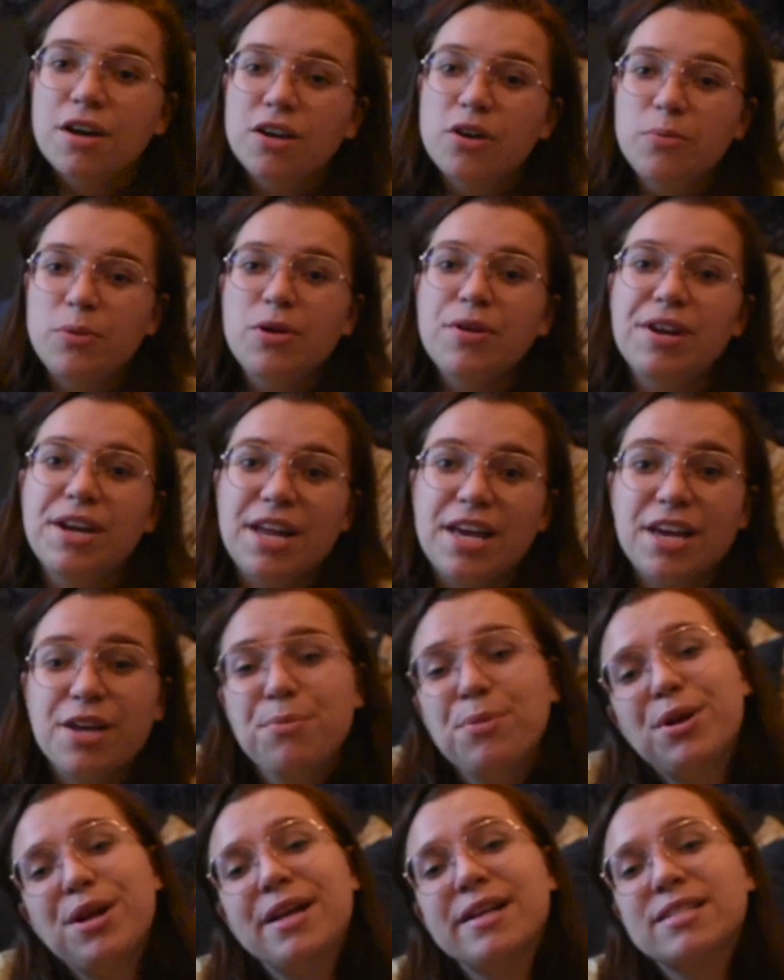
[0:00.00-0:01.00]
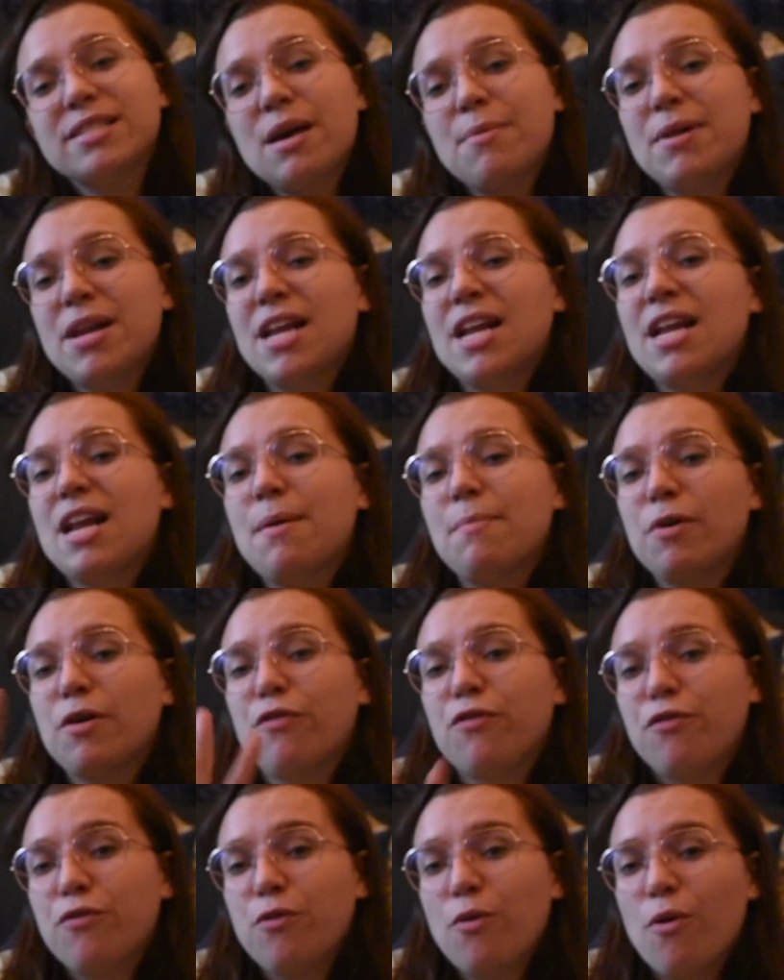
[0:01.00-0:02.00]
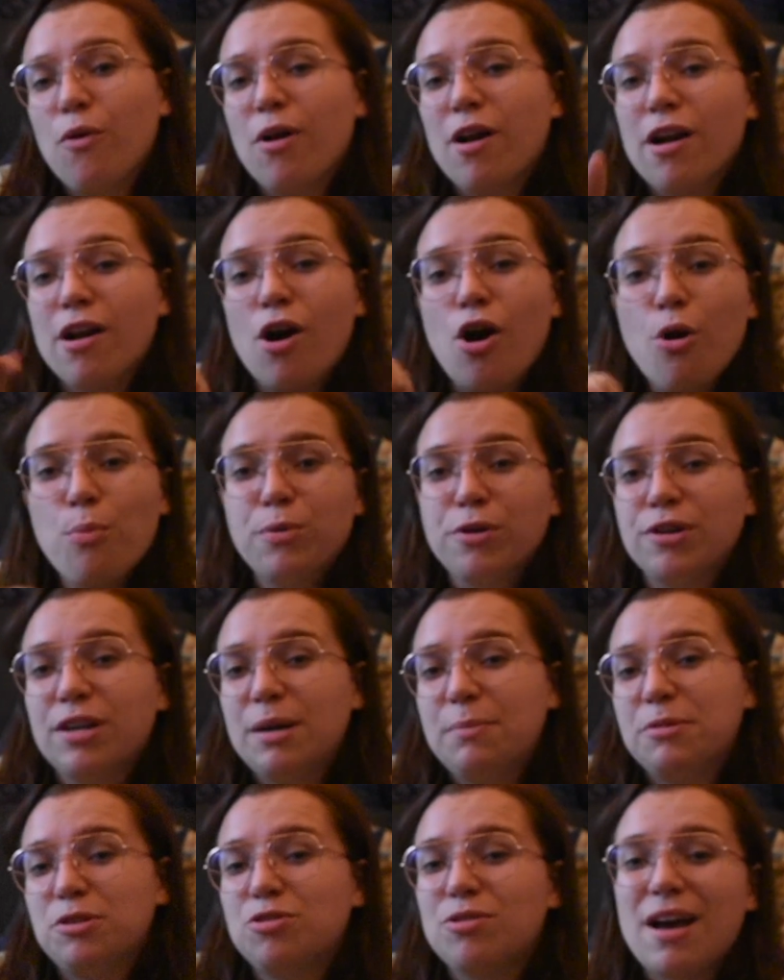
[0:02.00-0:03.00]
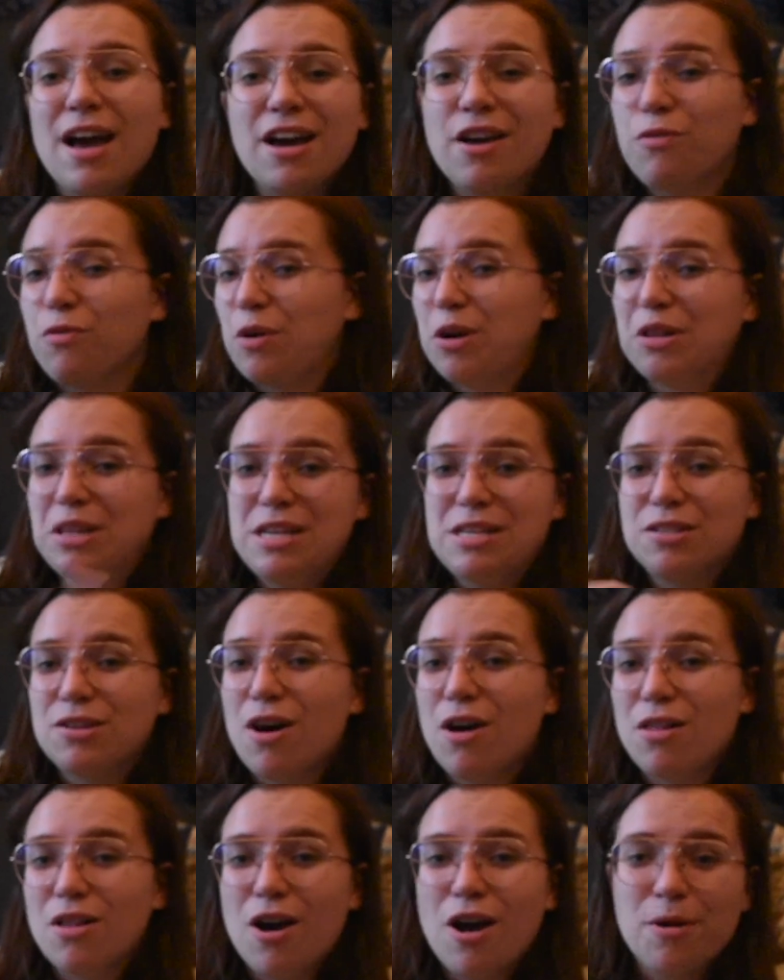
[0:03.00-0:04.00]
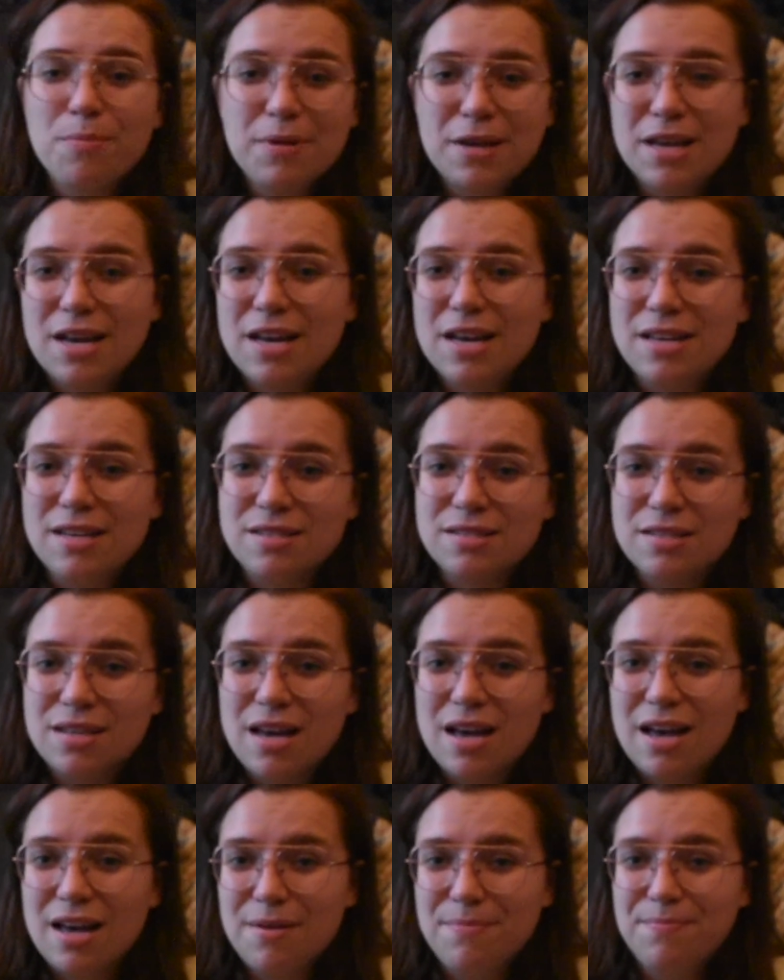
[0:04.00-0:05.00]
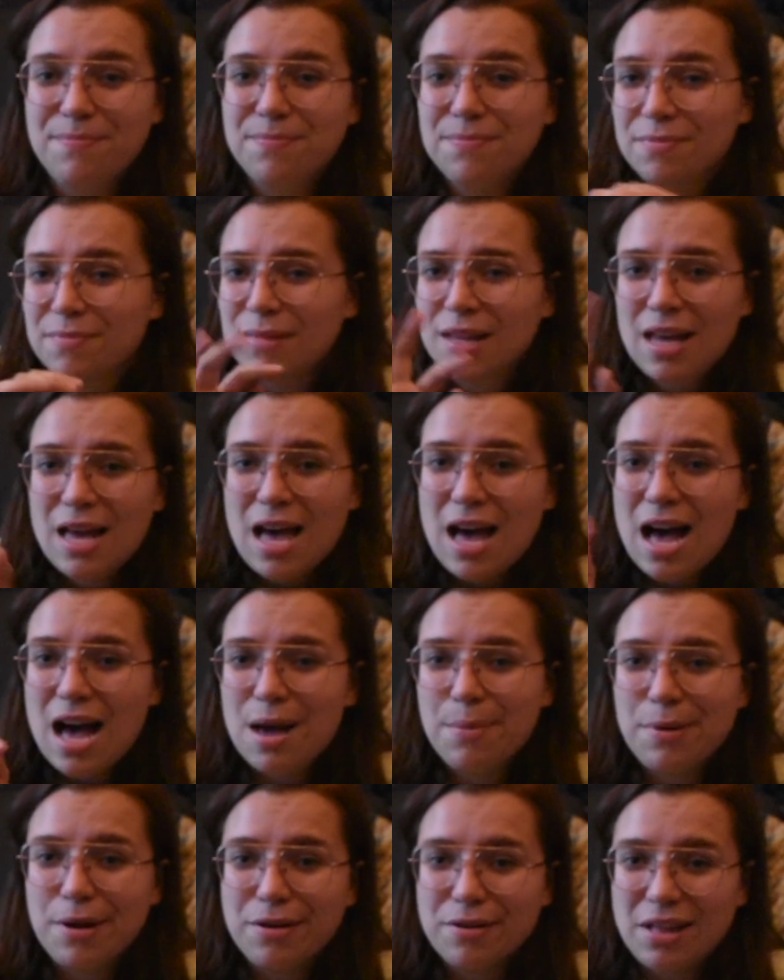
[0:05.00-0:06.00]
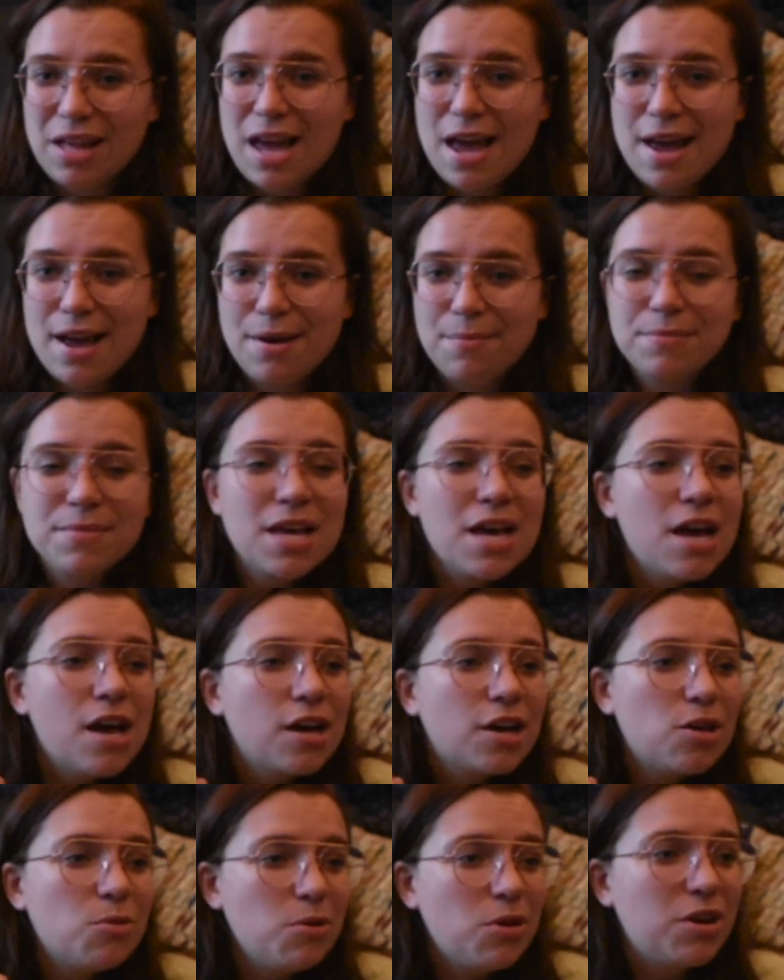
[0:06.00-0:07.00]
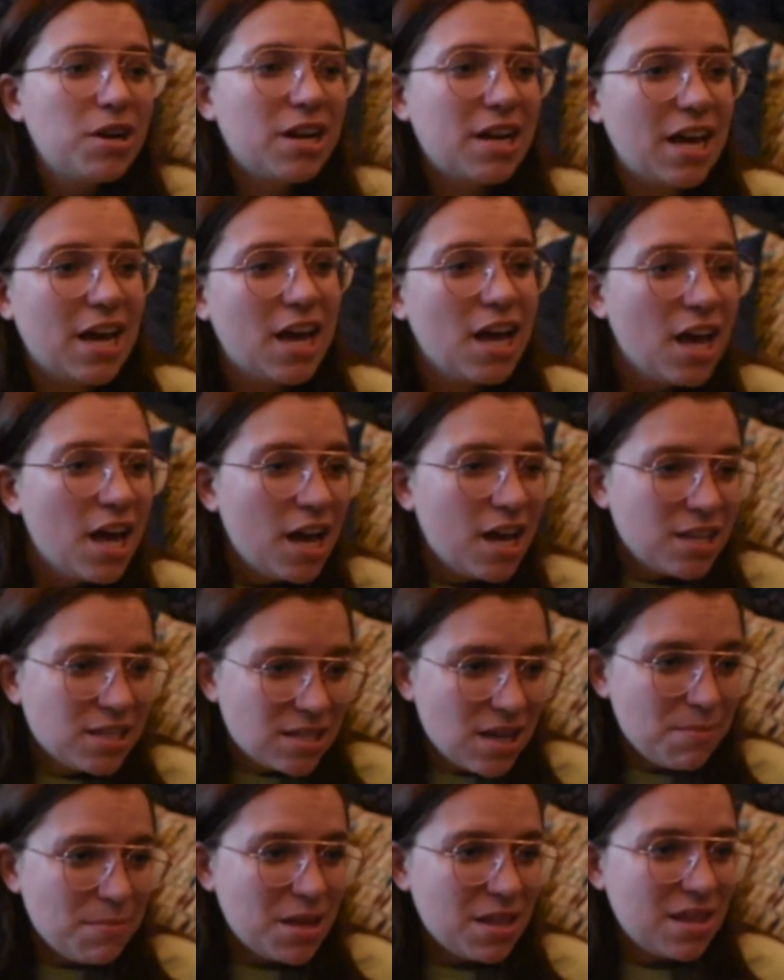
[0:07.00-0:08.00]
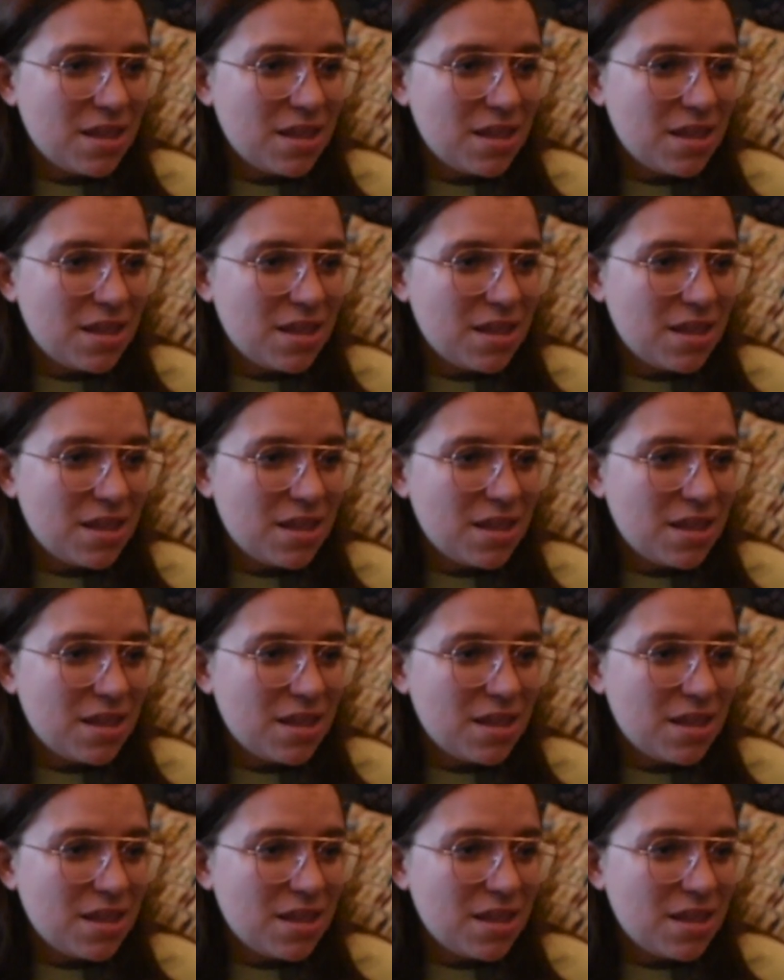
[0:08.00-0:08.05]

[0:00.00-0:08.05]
Community. Community is coming in at number 4. I hope you're keeping track of where these all are because I barely am. Community. Something